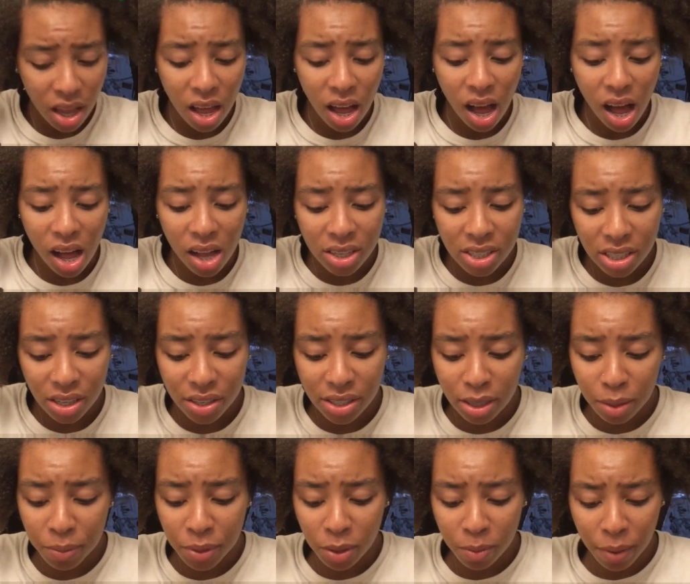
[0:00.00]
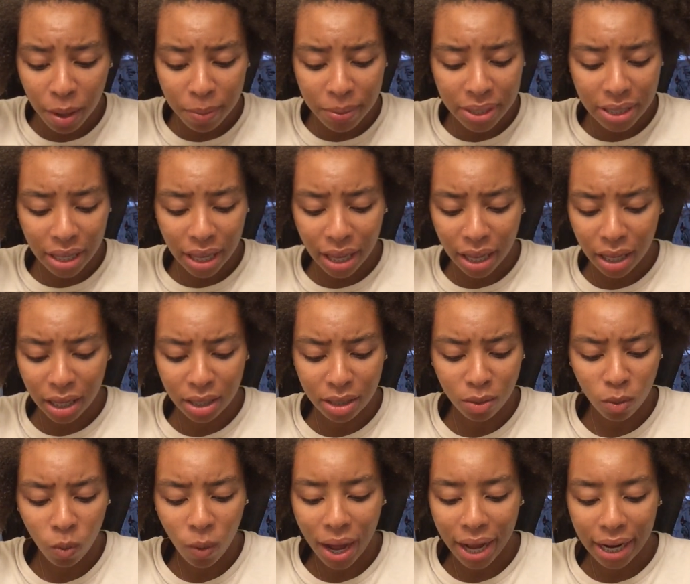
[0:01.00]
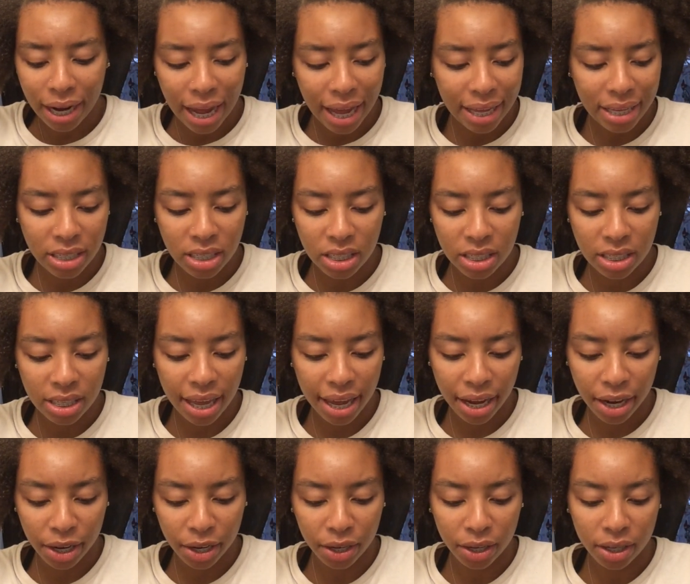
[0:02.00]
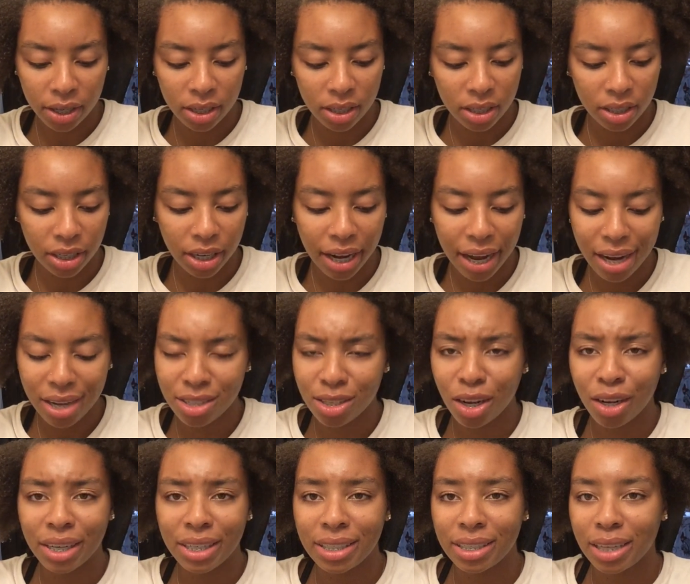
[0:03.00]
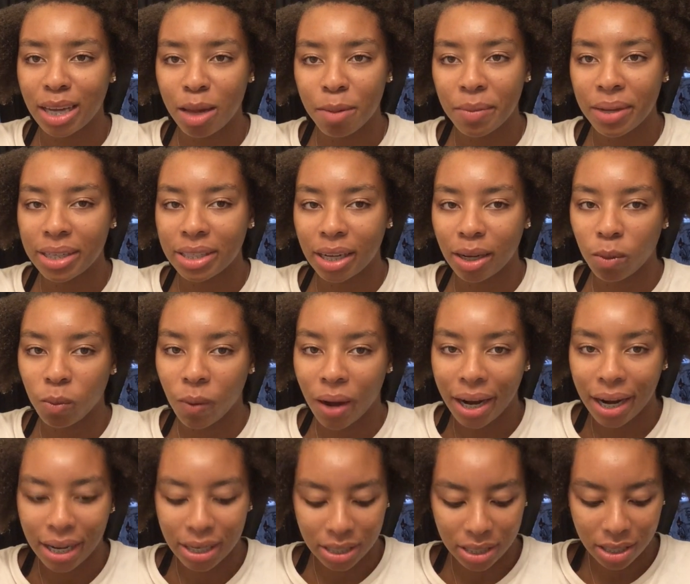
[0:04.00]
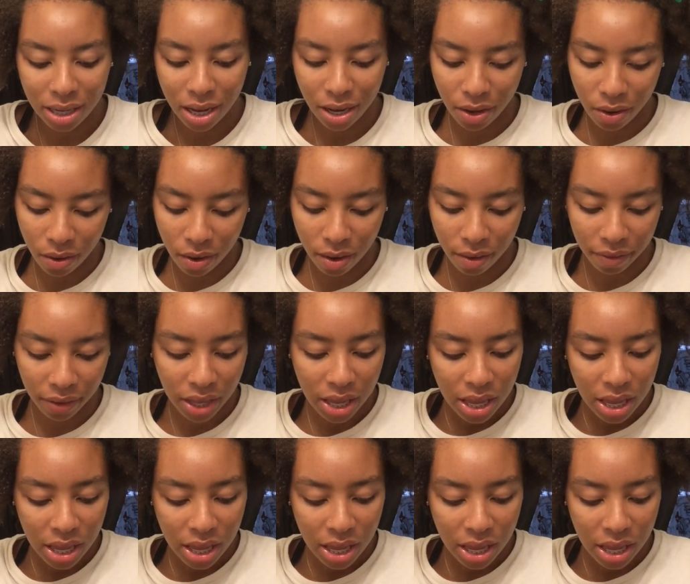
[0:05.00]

Also, some of you might be saying, why not? It's just hair. Your hair is already damaged. Like, why not just cut it off?